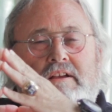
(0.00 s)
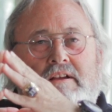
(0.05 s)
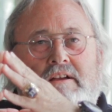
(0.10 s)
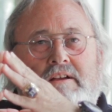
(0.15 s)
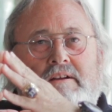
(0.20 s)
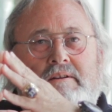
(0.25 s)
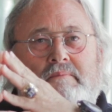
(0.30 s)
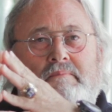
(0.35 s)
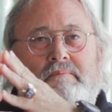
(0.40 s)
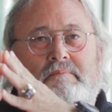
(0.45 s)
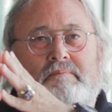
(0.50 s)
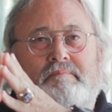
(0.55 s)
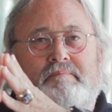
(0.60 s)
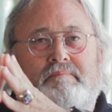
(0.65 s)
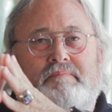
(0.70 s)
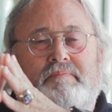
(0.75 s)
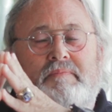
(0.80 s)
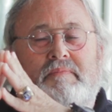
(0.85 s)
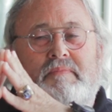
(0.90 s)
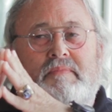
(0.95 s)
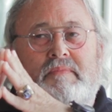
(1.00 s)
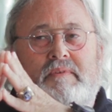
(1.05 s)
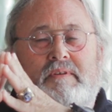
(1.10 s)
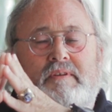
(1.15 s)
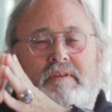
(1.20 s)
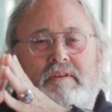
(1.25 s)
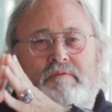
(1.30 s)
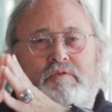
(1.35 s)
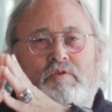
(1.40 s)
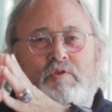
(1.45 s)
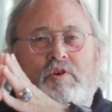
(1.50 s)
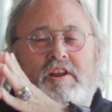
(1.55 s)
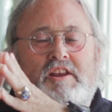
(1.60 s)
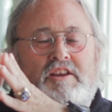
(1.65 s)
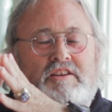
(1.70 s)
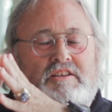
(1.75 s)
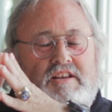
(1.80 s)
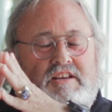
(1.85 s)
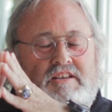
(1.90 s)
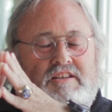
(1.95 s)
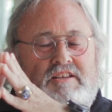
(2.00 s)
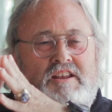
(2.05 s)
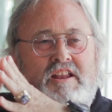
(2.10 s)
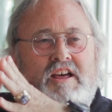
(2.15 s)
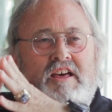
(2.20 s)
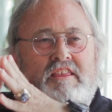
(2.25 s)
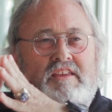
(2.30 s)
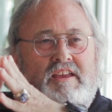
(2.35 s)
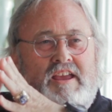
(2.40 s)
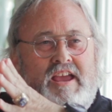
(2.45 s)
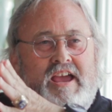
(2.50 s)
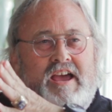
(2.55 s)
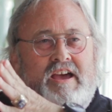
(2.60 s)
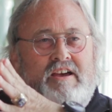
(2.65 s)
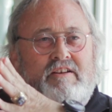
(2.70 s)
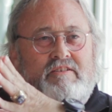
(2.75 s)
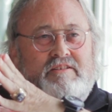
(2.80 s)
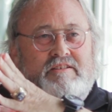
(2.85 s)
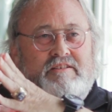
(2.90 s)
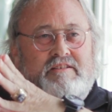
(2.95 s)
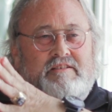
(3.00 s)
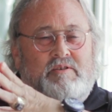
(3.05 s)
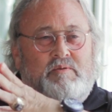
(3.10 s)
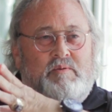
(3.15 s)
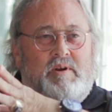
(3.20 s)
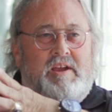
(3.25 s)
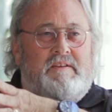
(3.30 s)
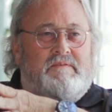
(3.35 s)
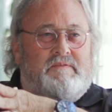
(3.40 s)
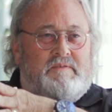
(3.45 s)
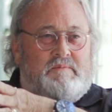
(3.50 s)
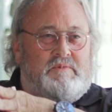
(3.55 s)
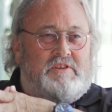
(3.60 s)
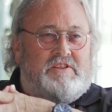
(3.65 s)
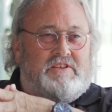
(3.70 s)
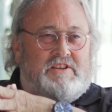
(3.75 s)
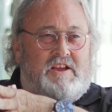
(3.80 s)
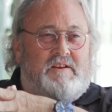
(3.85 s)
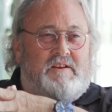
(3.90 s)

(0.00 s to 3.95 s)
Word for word: um, if your audience takes nothing else away from this